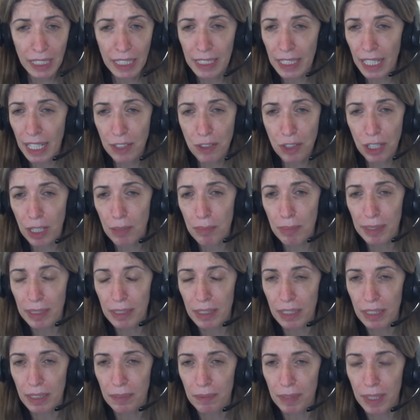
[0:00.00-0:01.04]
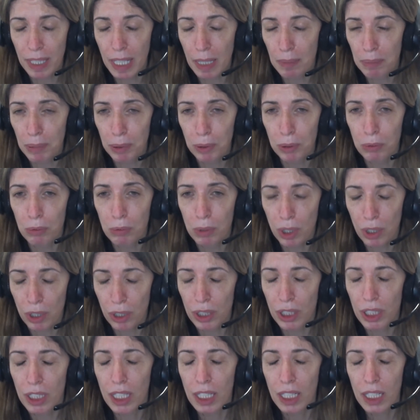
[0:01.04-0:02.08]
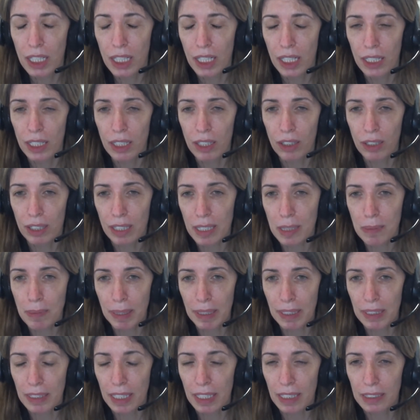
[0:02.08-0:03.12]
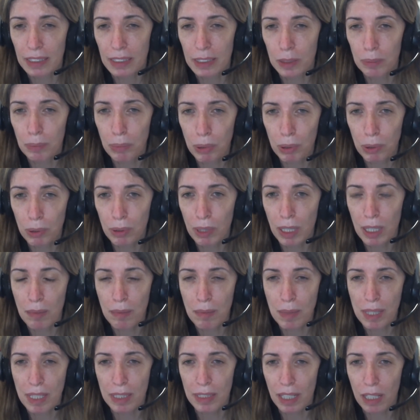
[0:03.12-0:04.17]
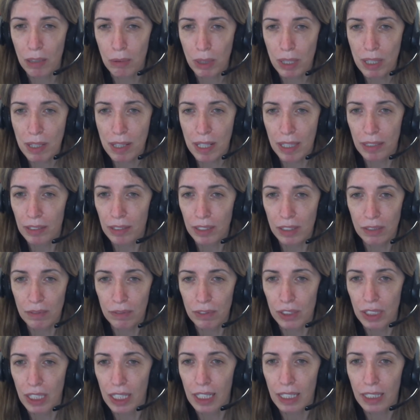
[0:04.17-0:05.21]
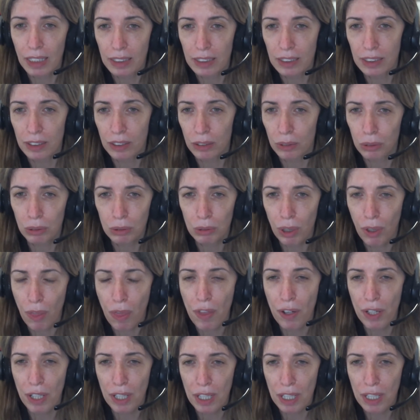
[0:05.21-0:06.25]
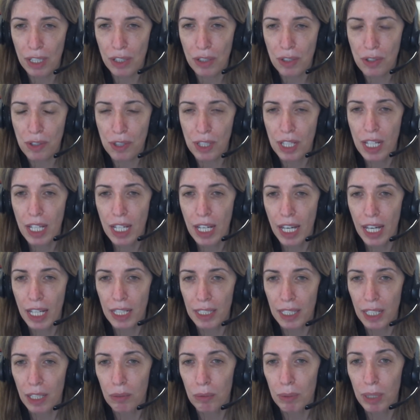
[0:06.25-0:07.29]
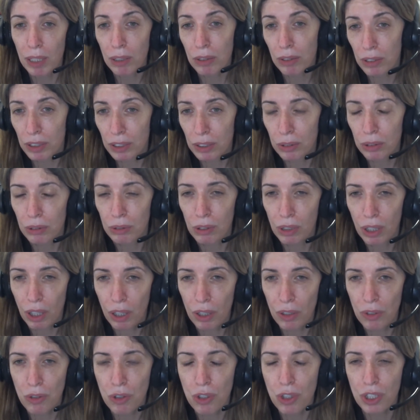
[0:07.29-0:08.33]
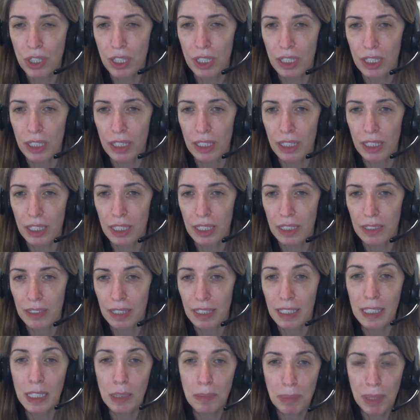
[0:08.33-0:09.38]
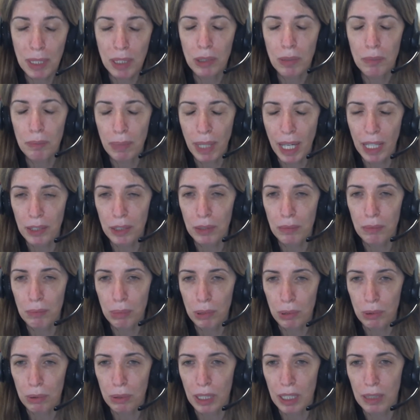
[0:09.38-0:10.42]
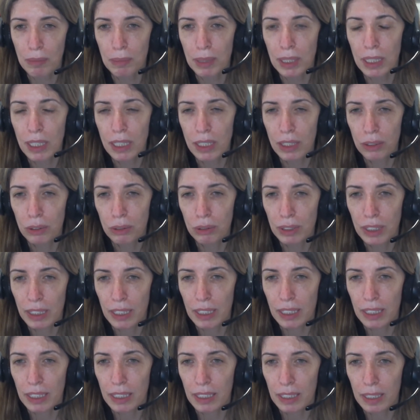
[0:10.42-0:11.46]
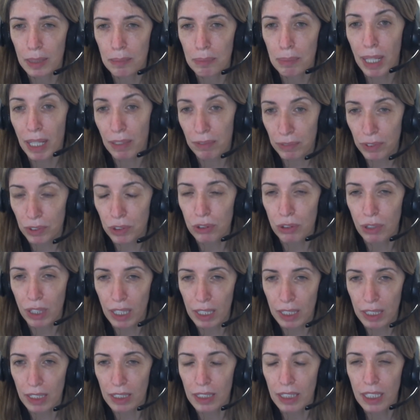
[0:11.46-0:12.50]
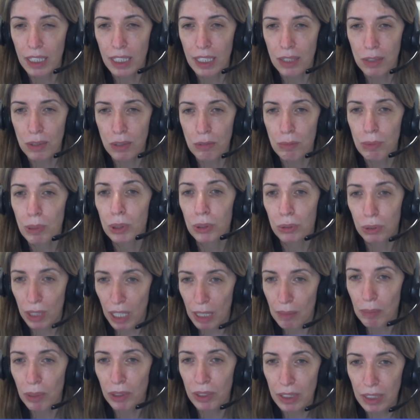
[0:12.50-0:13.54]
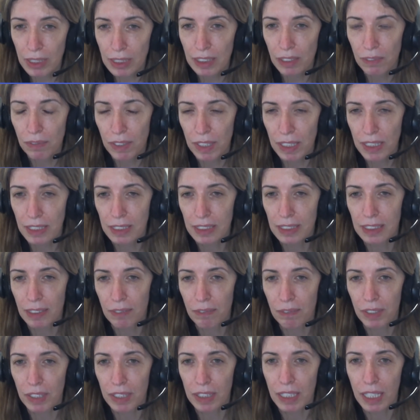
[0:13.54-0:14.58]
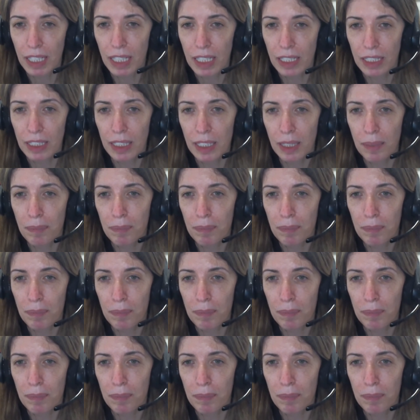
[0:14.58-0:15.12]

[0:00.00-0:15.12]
And actually, I've been happy to work on expanded access programs at our center for the last 2 or 3 years. And now we are going to launch an EAP companion program to the platform trial. So more to come on this. I think it's something that,